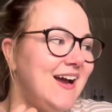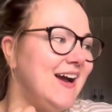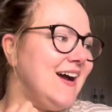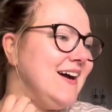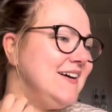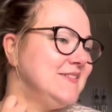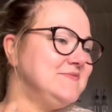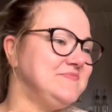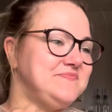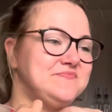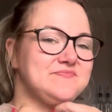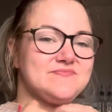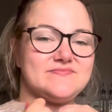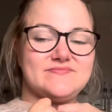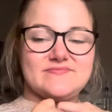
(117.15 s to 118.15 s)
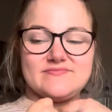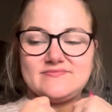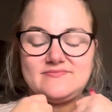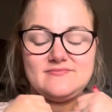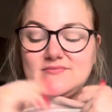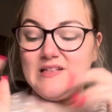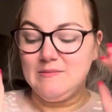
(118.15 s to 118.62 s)

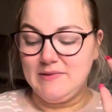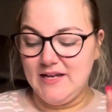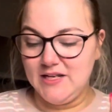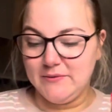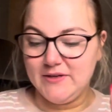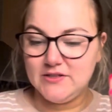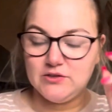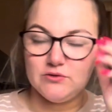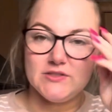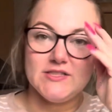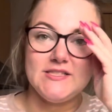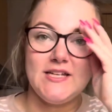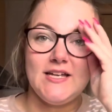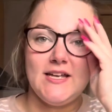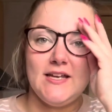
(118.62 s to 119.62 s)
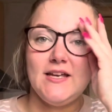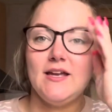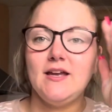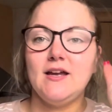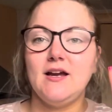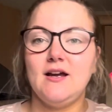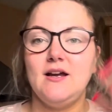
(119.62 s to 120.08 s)
But anyway, so
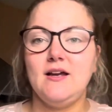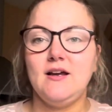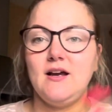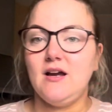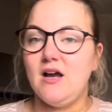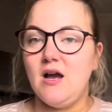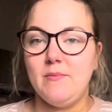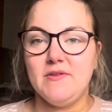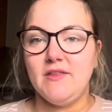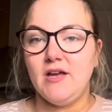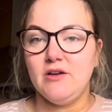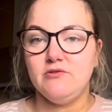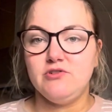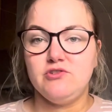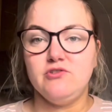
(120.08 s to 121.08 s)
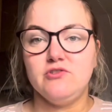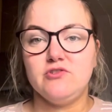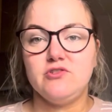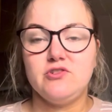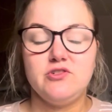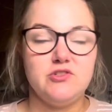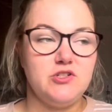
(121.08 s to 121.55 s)
today I'm in the house
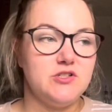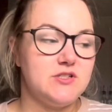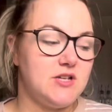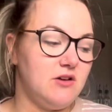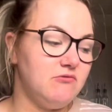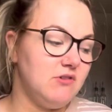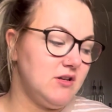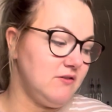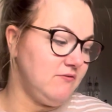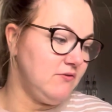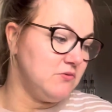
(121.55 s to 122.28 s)
just getting ready for